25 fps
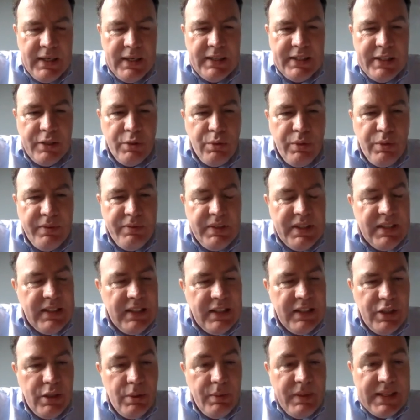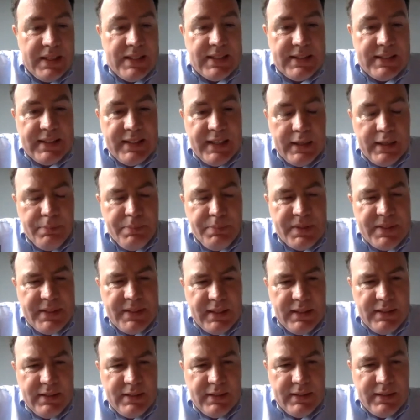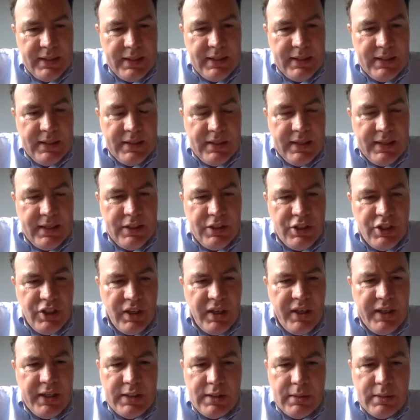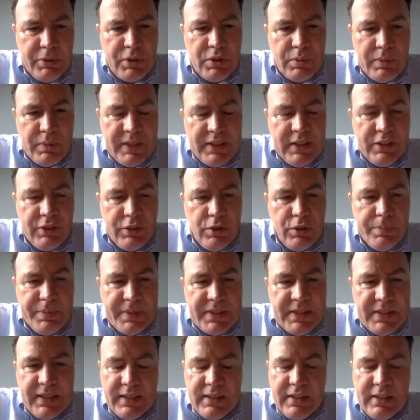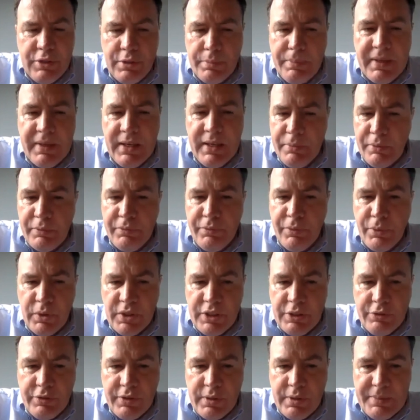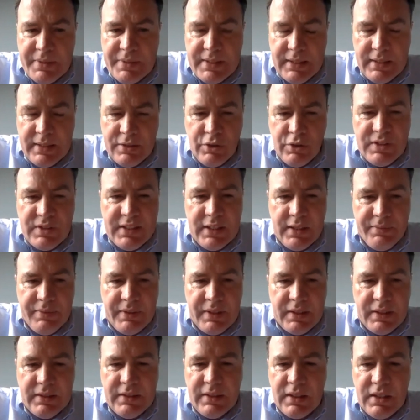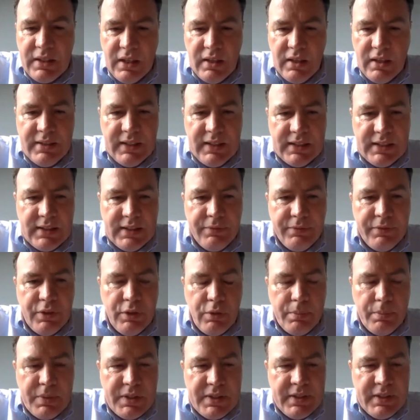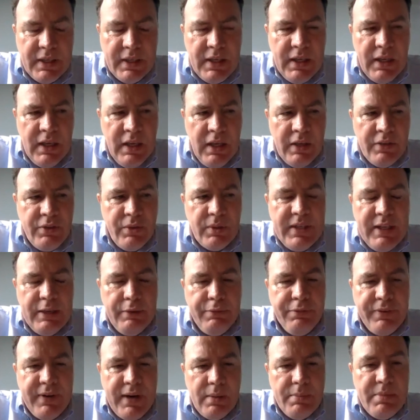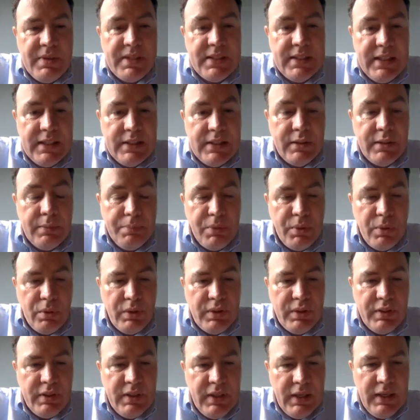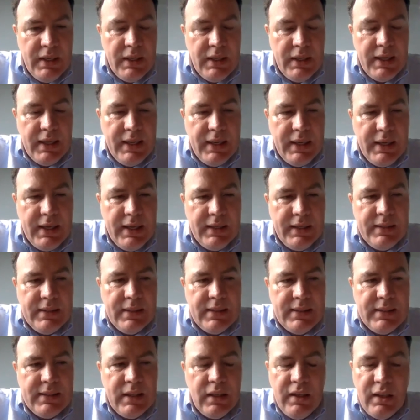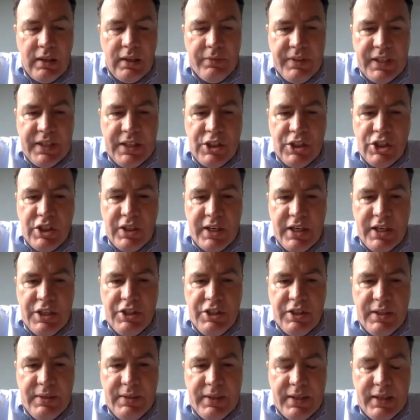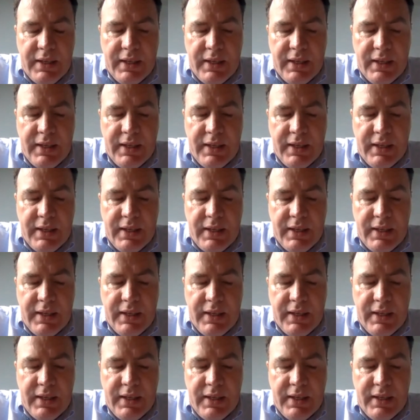The equivalent in the US is 10%. In China, it's about 22%, and Japan about 43%. Just to give you the context of numbers. So I think farmers need support. There's a lot of things changing.